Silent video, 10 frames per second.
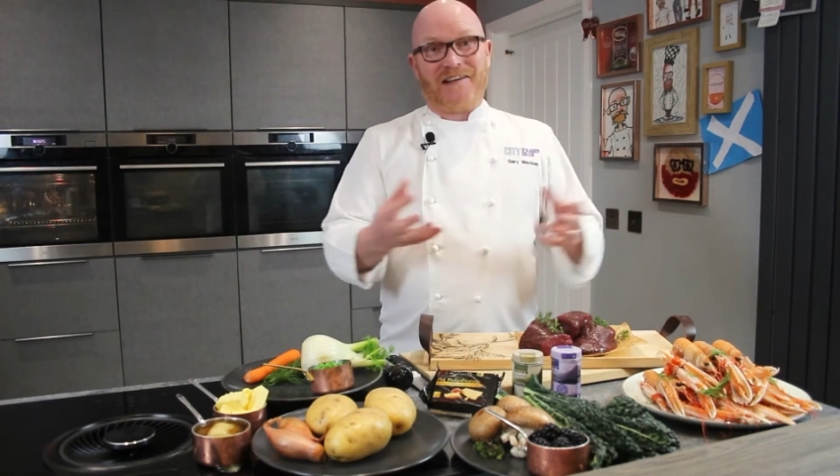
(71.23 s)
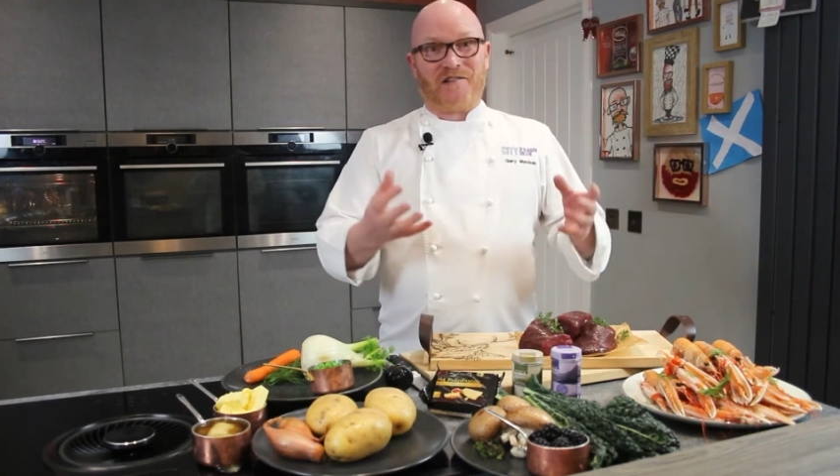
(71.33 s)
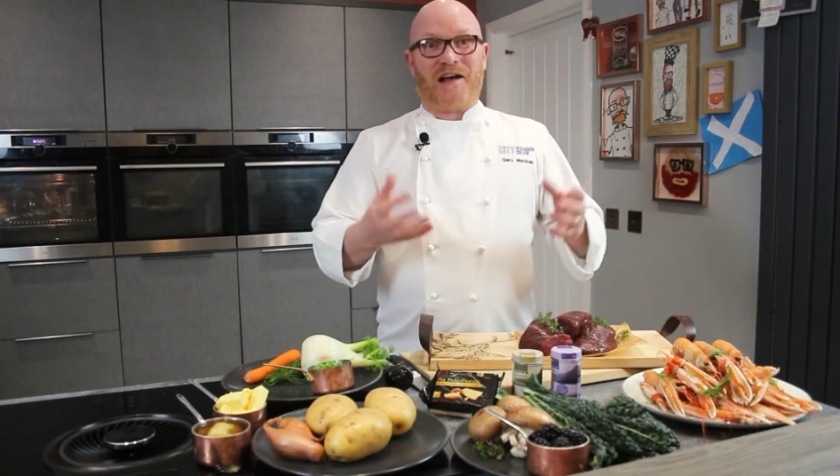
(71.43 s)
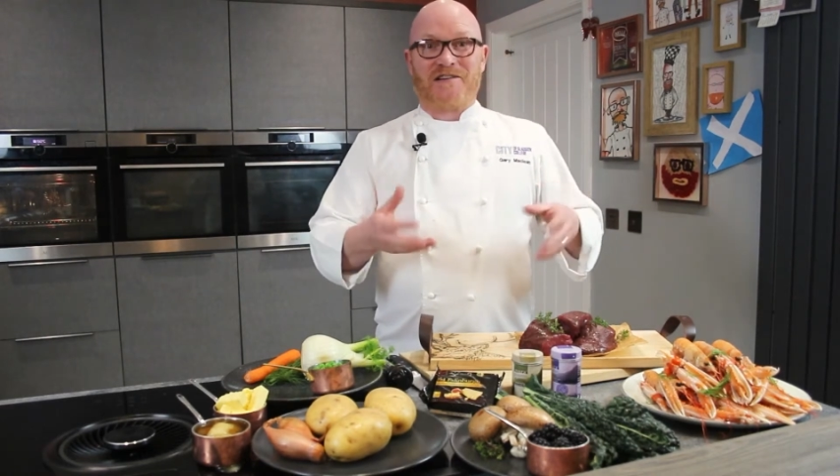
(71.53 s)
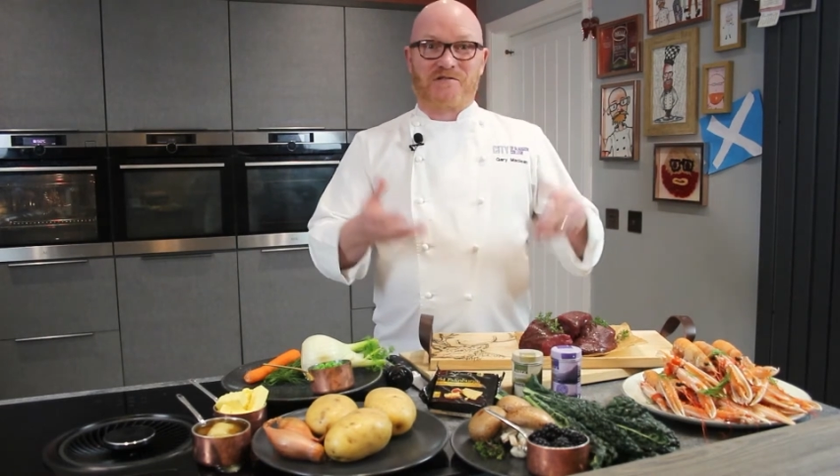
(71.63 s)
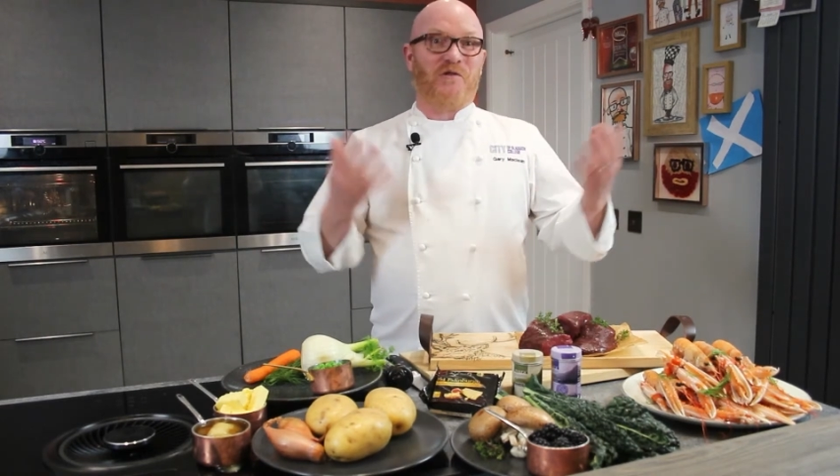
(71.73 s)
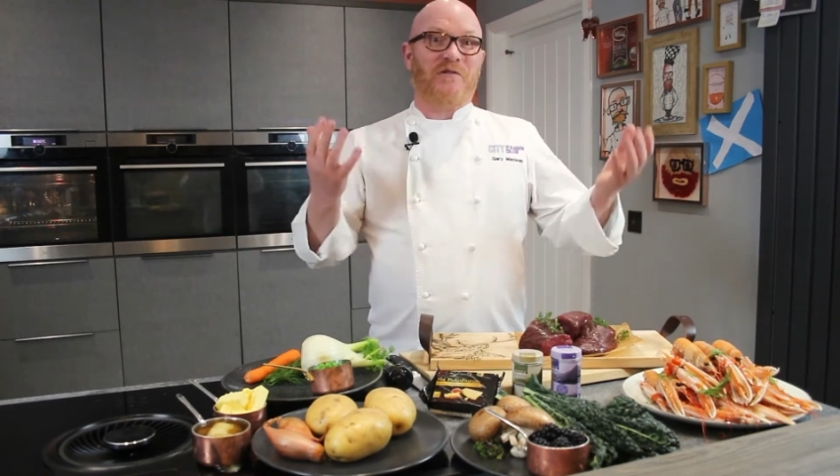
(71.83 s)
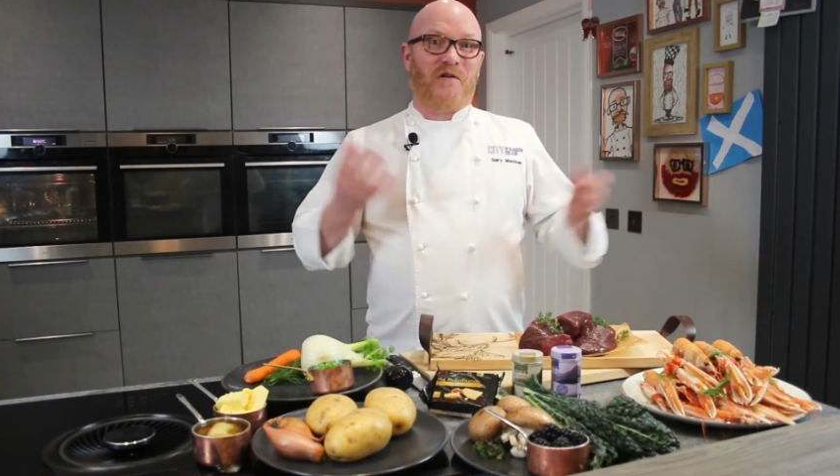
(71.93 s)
Glasgow.